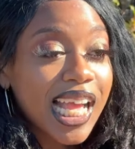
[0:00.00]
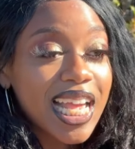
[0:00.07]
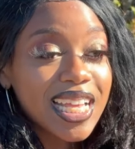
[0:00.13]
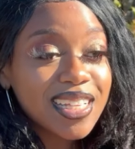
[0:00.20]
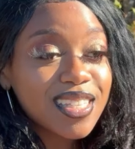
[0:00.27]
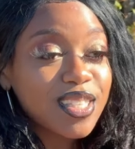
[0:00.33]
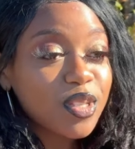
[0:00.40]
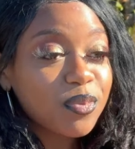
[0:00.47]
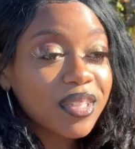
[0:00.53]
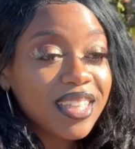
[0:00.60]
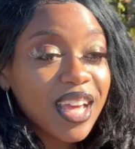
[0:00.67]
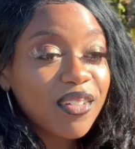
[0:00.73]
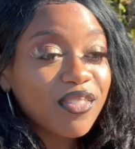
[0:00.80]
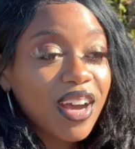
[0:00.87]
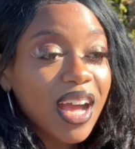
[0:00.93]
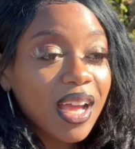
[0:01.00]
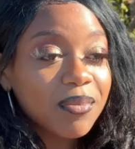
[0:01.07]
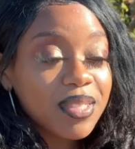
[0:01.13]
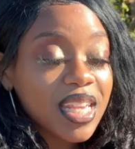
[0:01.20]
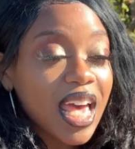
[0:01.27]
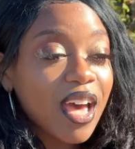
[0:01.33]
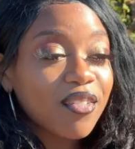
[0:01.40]
is to be that
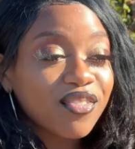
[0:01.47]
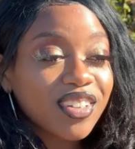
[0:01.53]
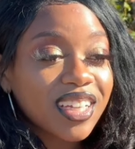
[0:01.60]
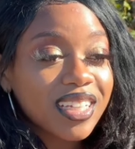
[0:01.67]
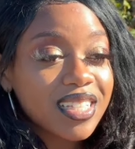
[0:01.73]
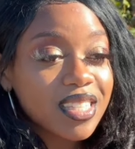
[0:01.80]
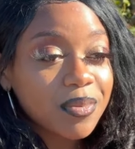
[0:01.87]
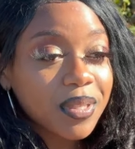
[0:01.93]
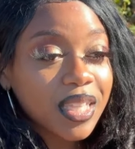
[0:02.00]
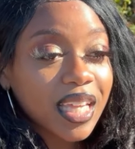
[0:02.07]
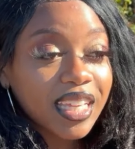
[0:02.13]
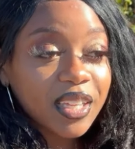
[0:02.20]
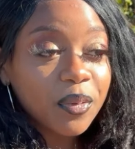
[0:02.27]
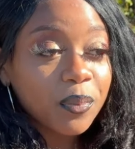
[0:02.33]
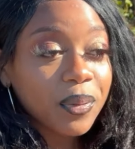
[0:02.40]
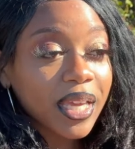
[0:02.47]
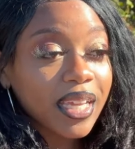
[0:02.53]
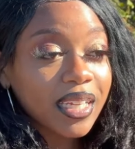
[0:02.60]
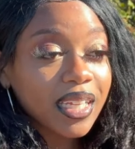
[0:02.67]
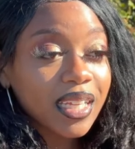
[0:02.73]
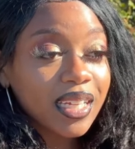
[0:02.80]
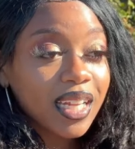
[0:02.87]
vibe, to have fun, to be that
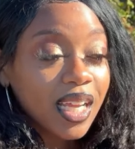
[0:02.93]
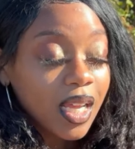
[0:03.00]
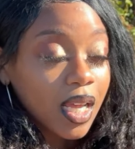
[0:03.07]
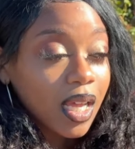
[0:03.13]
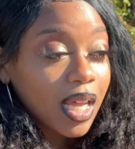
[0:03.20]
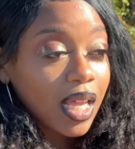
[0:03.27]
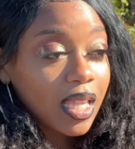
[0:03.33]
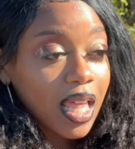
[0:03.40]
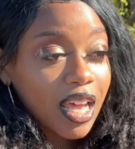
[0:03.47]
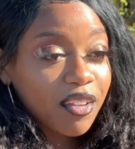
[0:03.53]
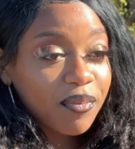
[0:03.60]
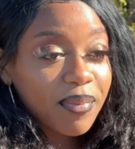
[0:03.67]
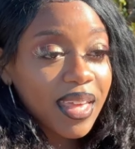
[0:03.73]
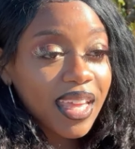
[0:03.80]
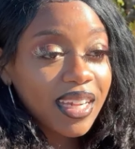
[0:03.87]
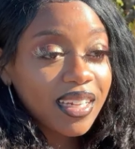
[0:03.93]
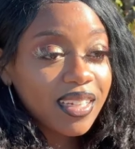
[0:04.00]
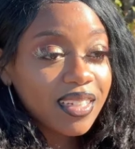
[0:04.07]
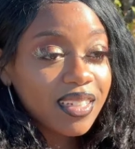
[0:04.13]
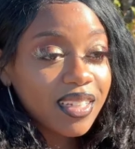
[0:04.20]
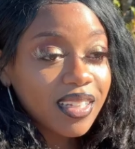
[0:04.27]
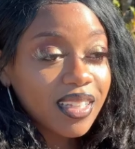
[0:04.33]
companion. A lot of
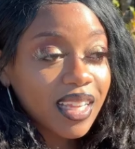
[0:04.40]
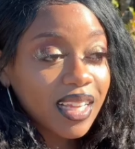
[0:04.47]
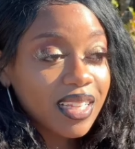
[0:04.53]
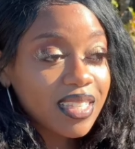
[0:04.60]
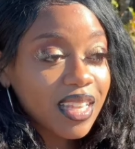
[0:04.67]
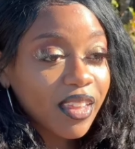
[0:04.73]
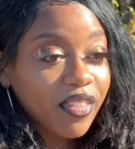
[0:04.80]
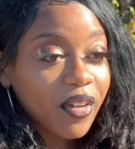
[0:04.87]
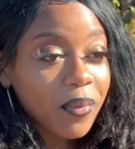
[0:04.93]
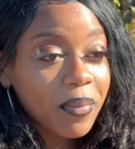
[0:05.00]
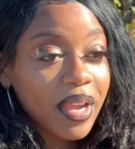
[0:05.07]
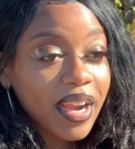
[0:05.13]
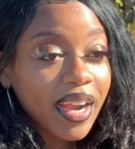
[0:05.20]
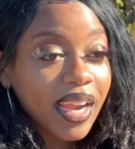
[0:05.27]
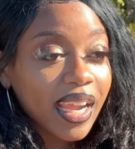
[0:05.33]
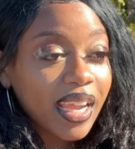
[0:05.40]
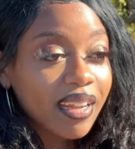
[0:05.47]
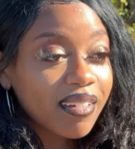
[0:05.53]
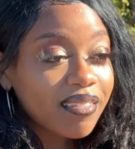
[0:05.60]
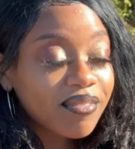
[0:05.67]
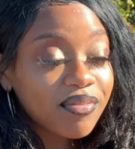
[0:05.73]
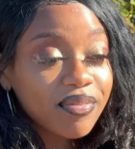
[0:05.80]
men, like I said, they're married,
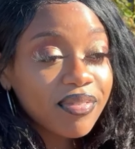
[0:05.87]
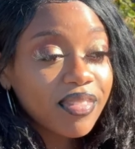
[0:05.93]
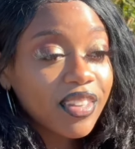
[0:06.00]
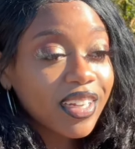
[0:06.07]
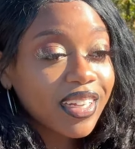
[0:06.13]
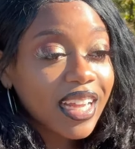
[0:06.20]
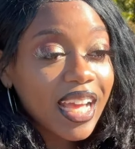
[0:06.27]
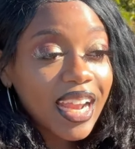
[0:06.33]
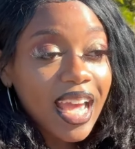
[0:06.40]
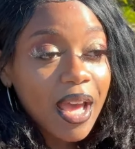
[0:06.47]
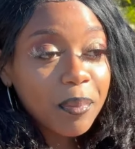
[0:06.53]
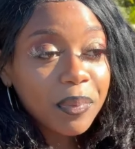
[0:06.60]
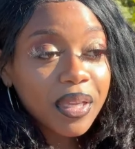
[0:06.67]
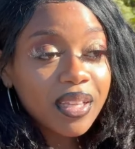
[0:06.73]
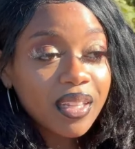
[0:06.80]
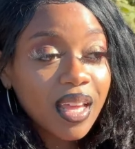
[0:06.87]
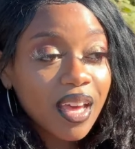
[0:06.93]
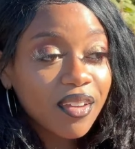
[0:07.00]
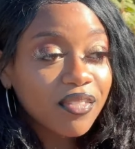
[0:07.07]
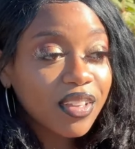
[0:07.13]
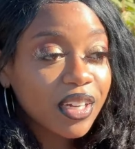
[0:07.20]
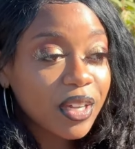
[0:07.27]
they're not happy in
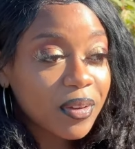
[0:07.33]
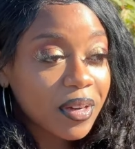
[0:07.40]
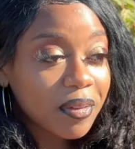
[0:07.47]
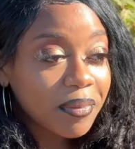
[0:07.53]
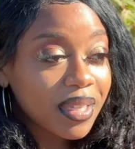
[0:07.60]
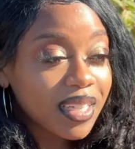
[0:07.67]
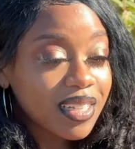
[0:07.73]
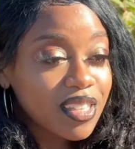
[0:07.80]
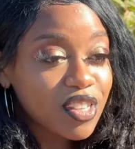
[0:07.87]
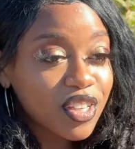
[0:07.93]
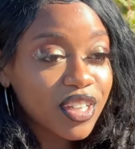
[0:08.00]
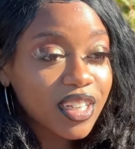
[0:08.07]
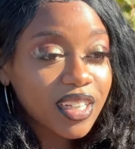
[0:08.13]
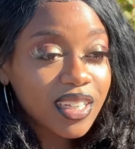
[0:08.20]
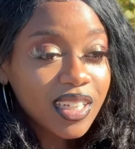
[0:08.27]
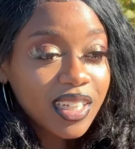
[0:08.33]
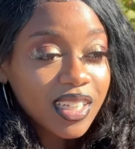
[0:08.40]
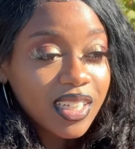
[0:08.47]
life. You know what I mean? They're